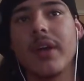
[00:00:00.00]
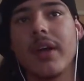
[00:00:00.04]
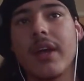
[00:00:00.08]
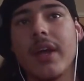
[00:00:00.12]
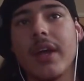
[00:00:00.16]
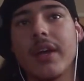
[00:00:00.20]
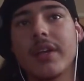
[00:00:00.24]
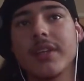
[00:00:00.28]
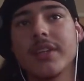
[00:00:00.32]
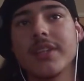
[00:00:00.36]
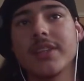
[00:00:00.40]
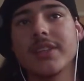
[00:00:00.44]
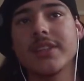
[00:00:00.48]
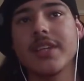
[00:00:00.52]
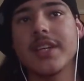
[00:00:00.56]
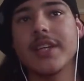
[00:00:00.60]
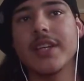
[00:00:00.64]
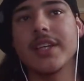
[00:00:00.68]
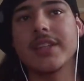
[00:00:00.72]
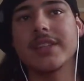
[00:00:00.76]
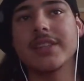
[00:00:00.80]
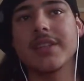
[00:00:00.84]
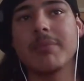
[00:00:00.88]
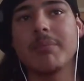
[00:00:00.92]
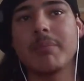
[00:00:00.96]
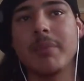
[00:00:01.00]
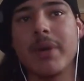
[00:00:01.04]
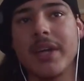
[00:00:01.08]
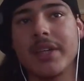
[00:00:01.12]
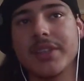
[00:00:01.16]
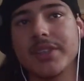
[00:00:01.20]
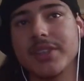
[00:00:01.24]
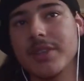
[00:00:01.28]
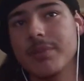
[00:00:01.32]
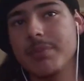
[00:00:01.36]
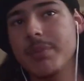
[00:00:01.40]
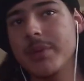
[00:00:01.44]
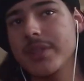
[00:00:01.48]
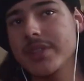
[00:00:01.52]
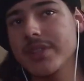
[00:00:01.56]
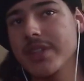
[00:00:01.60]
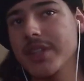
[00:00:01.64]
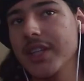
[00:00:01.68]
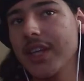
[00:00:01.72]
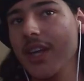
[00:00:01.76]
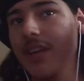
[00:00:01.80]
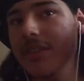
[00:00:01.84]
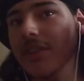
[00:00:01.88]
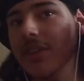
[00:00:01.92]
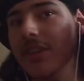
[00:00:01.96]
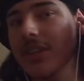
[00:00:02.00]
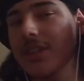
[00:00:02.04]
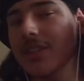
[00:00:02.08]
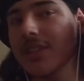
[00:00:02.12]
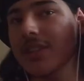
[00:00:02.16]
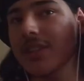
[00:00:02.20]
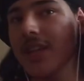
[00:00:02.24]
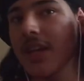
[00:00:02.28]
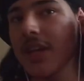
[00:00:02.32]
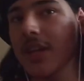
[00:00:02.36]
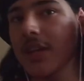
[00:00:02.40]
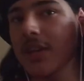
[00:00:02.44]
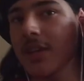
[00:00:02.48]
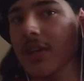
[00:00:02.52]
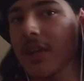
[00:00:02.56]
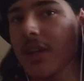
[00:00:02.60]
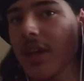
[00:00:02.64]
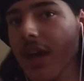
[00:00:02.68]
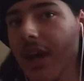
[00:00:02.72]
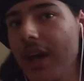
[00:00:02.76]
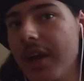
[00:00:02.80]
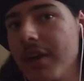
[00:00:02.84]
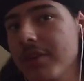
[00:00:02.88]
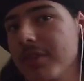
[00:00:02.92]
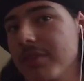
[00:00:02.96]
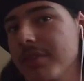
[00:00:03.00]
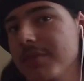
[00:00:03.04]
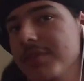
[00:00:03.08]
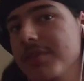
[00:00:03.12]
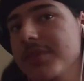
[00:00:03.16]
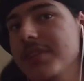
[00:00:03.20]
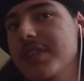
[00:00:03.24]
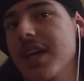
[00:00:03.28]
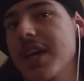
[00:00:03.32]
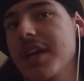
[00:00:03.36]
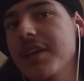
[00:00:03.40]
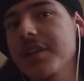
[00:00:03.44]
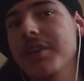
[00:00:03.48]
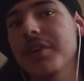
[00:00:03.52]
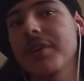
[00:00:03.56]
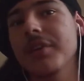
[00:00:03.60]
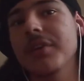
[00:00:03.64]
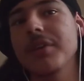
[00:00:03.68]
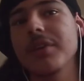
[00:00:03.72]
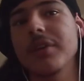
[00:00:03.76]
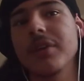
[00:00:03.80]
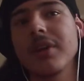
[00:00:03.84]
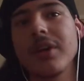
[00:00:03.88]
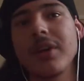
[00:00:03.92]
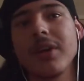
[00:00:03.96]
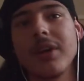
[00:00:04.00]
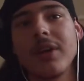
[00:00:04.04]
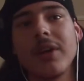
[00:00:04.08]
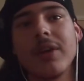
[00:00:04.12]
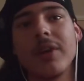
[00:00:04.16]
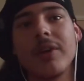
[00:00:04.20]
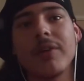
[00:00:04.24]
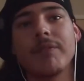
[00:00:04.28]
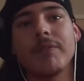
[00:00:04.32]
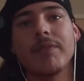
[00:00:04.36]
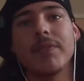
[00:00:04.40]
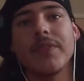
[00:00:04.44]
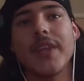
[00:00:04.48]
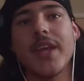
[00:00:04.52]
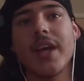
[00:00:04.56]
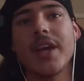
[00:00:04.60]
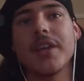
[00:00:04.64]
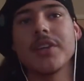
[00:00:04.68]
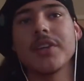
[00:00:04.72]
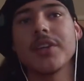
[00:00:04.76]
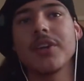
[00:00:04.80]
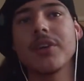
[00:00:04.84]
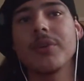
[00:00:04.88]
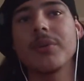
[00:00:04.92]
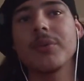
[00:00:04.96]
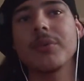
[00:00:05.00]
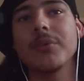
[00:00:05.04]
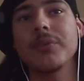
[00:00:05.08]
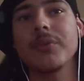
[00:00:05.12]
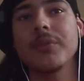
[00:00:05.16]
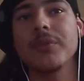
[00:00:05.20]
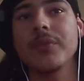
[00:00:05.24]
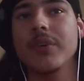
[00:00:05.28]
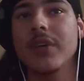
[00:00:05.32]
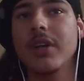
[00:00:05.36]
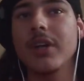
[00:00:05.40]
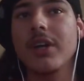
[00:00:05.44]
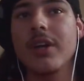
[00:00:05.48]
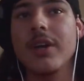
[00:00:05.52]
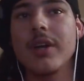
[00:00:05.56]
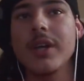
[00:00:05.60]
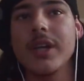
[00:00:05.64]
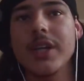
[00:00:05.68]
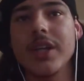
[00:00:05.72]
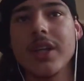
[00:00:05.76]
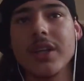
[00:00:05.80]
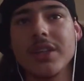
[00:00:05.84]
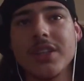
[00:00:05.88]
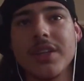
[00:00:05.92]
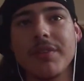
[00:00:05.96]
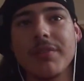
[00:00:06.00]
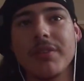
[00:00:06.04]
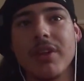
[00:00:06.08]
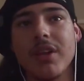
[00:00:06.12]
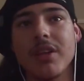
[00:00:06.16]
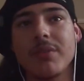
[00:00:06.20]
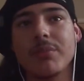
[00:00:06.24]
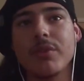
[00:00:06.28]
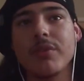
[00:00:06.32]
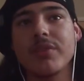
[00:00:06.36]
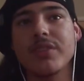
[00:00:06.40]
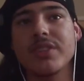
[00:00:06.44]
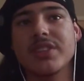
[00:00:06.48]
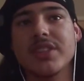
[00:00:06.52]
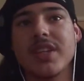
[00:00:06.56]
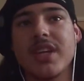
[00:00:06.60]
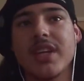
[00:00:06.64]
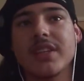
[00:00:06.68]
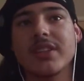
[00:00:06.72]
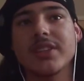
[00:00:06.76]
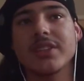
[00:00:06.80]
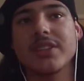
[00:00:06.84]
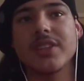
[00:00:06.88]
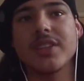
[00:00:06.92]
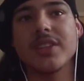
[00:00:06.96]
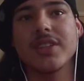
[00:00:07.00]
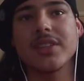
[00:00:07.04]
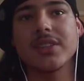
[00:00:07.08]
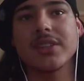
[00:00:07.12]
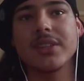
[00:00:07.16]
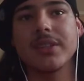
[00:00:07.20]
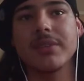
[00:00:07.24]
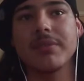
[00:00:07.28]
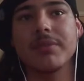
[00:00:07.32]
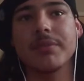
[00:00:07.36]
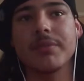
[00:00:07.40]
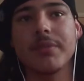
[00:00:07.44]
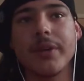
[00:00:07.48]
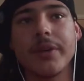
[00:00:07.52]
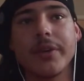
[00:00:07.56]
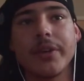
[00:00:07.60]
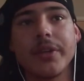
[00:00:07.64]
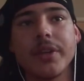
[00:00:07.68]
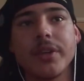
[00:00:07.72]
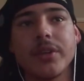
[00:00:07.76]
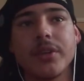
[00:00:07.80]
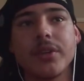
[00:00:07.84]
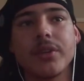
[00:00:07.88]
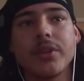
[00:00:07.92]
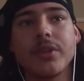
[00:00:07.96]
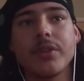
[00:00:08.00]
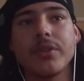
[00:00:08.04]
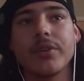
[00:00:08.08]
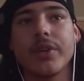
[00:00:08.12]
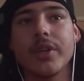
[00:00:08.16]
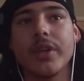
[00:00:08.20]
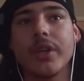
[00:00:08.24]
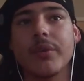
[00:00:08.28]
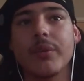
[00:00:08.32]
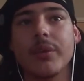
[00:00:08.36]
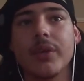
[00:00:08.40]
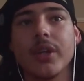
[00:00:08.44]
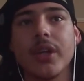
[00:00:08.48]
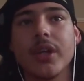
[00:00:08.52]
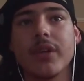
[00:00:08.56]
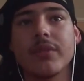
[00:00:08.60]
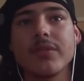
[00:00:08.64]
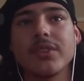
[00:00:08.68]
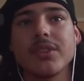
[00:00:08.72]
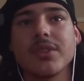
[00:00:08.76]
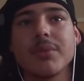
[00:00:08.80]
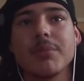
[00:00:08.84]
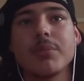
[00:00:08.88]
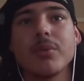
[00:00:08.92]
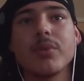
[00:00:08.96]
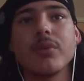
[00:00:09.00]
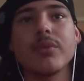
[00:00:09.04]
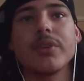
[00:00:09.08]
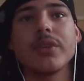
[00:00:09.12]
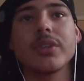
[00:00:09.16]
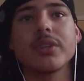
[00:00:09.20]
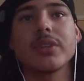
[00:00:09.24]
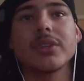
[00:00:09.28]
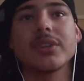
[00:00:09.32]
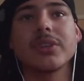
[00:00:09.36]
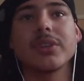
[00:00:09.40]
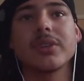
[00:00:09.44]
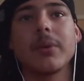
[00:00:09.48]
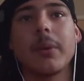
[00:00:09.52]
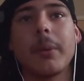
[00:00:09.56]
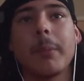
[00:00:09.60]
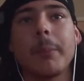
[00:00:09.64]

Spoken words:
And he said it's a masterpiece, and he gave it a 10 out of 10. And he doesn't give a lot of movies 10s. He's a very good critic when it comes to movies.